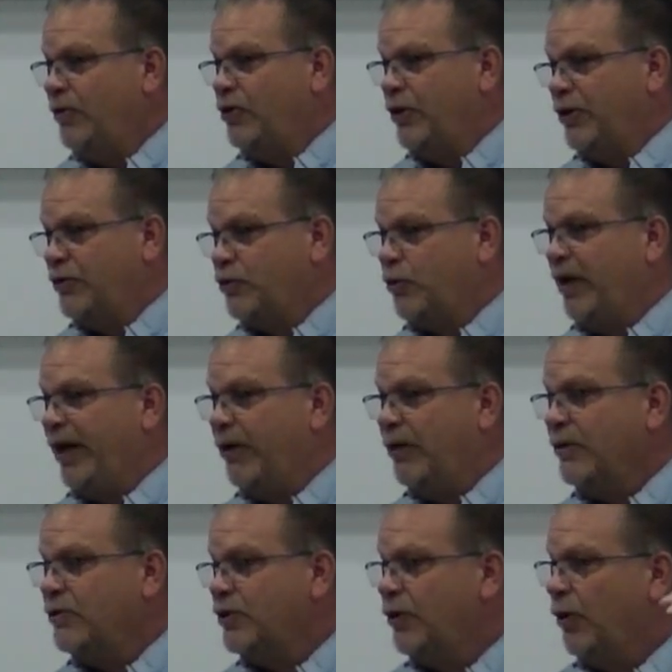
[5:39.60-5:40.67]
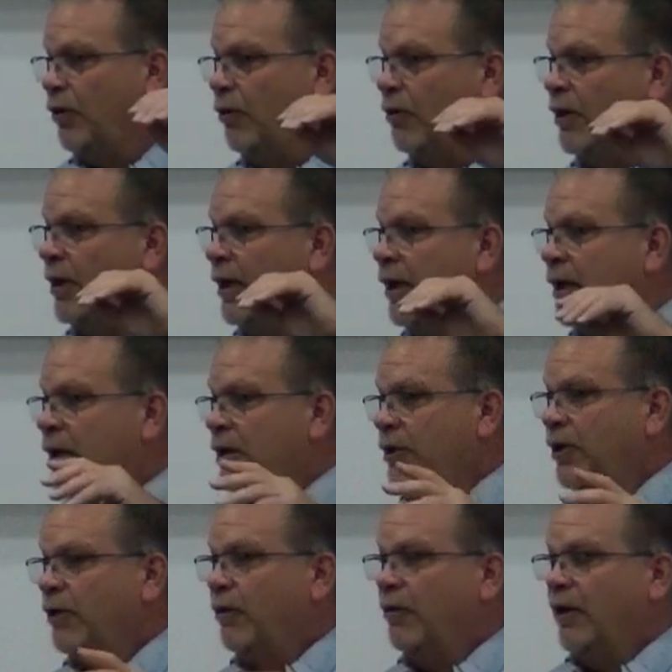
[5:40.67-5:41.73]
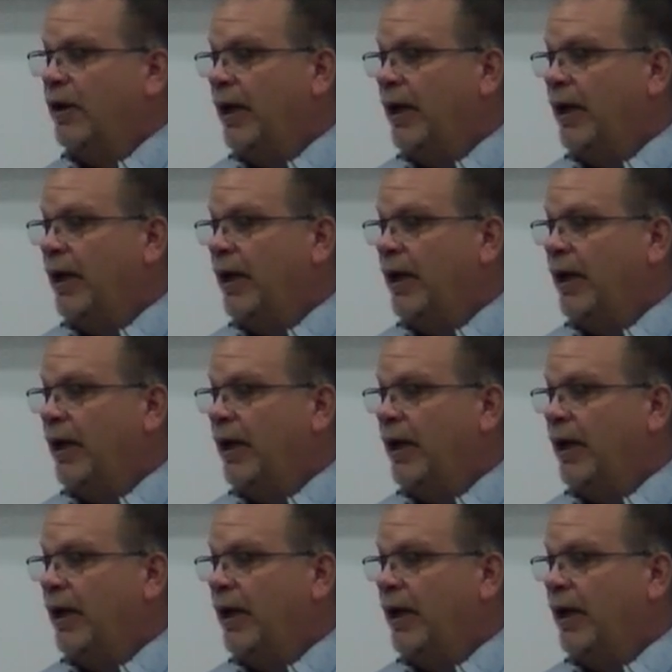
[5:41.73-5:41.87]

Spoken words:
to the square. So, you know,